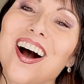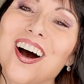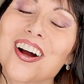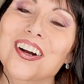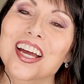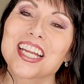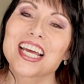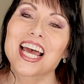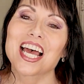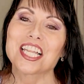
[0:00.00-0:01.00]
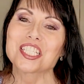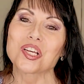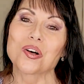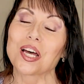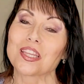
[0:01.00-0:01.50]
All right, and
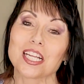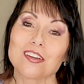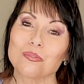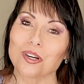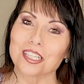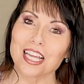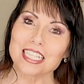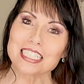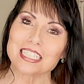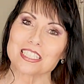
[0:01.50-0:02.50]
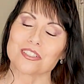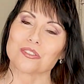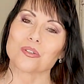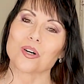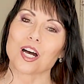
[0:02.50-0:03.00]
so, and then I have one last thing
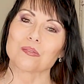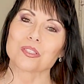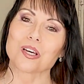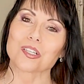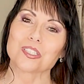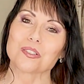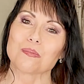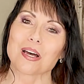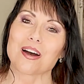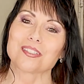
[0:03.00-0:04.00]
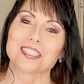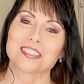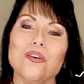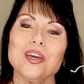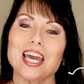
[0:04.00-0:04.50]
to um, talk to you about.
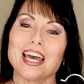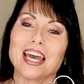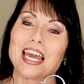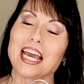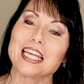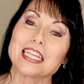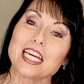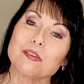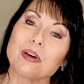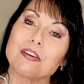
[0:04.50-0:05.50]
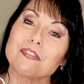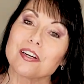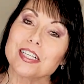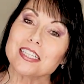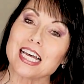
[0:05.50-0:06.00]
Okay, and then my
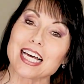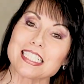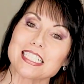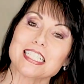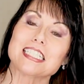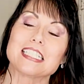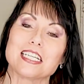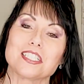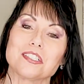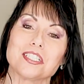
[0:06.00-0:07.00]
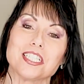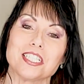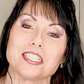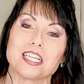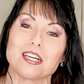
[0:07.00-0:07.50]
very last
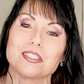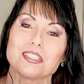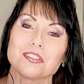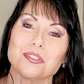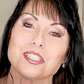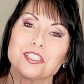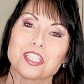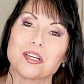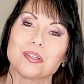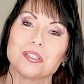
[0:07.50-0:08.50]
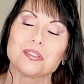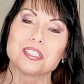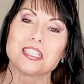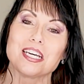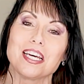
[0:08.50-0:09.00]
accessory that I was just going to share with you
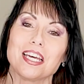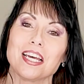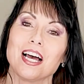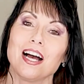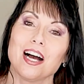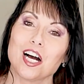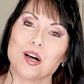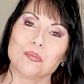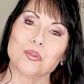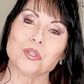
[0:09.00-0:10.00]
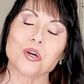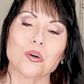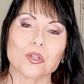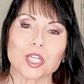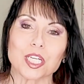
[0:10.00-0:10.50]
today, um, you
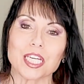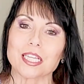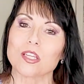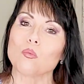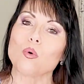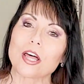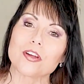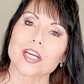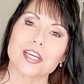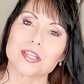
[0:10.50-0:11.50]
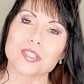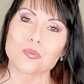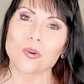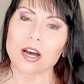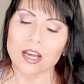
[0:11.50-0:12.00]
know, the weather here is
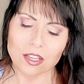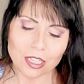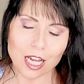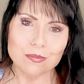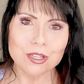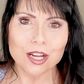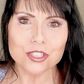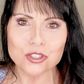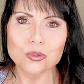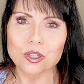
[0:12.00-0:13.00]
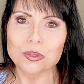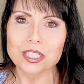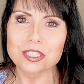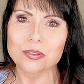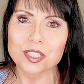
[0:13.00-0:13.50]
wild. I'm not sure
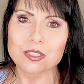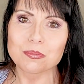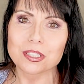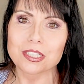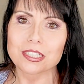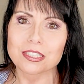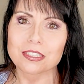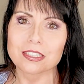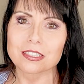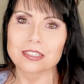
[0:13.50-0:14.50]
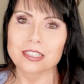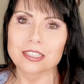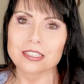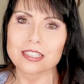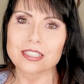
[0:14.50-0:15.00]
what it's going to be on, on,
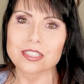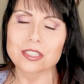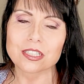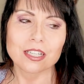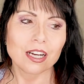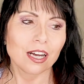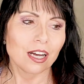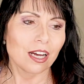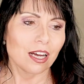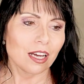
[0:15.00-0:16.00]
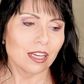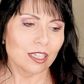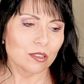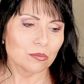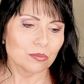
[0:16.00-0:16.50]
on Easter.
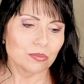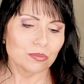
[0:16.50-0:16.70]
Um,